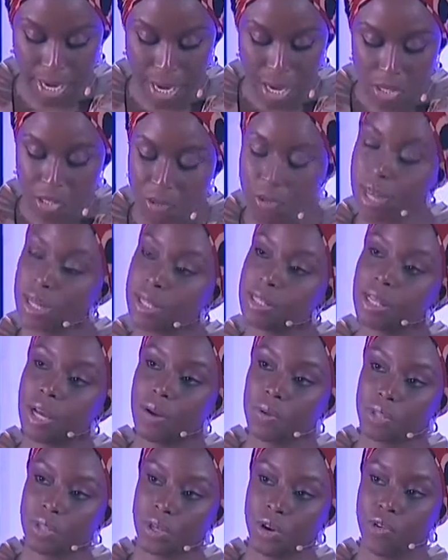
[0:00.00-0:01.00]
So that is
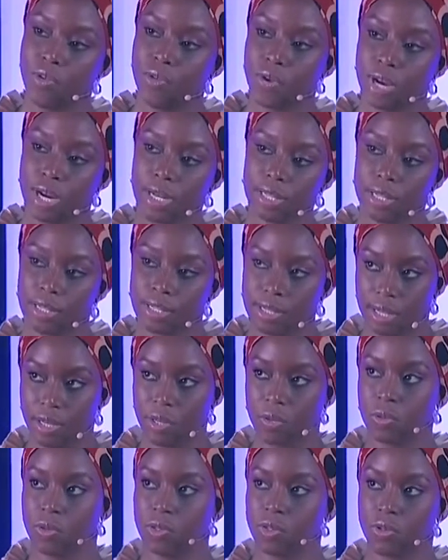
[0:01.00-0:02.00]
how to create a
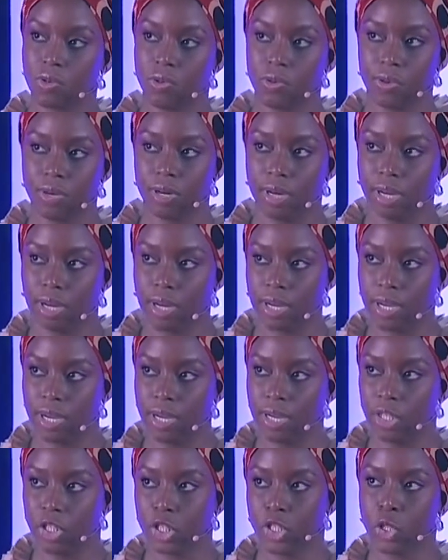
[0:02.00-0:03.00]
single story
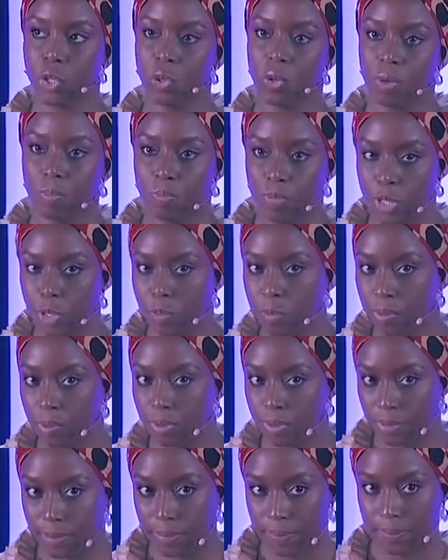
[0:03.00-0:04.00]
show a
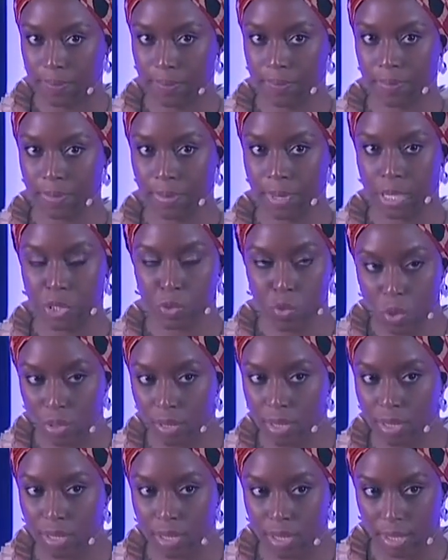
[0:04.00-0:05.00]
people as
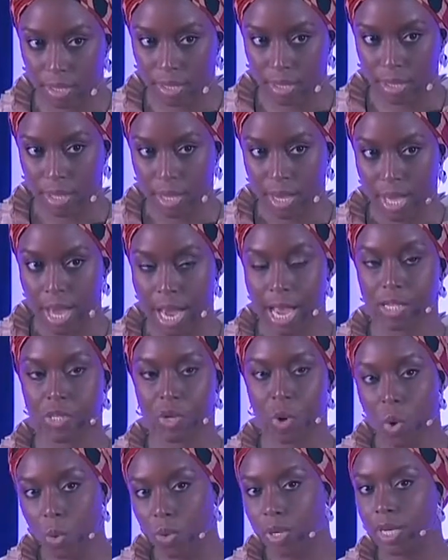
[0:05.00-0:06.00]
one thing, as
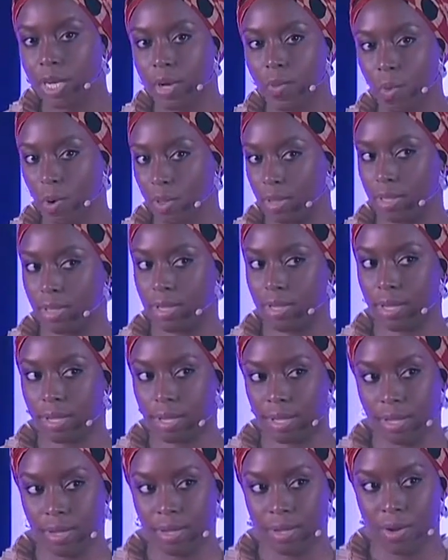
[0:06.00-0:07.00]
only one
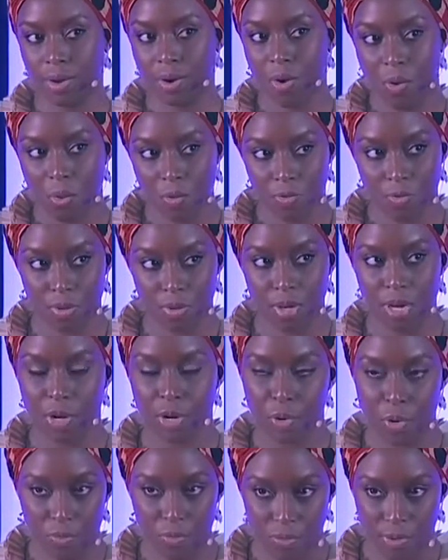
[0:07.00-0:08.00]
thing, over
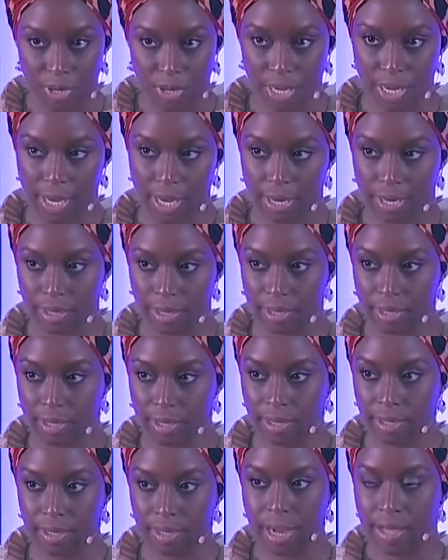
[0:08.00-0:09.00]
and over again,
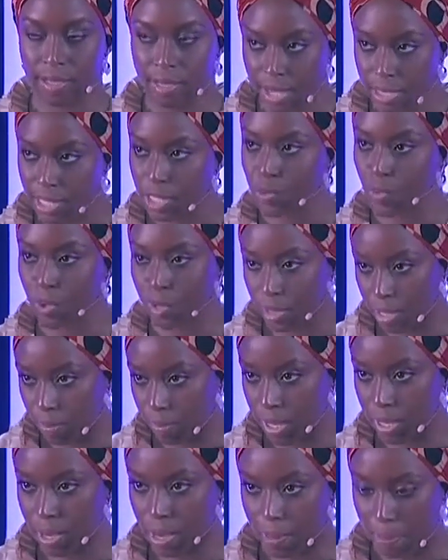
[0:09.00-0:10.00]
and that is what they
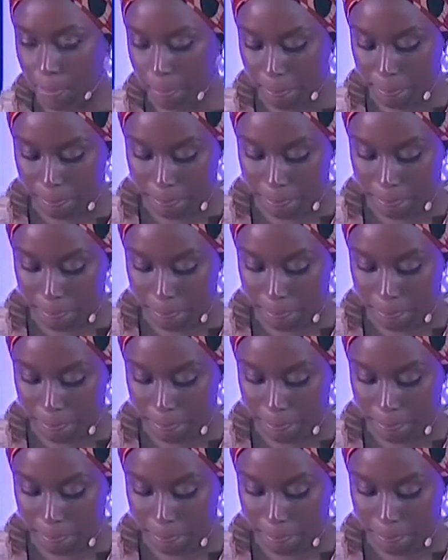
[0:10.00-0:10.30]
become.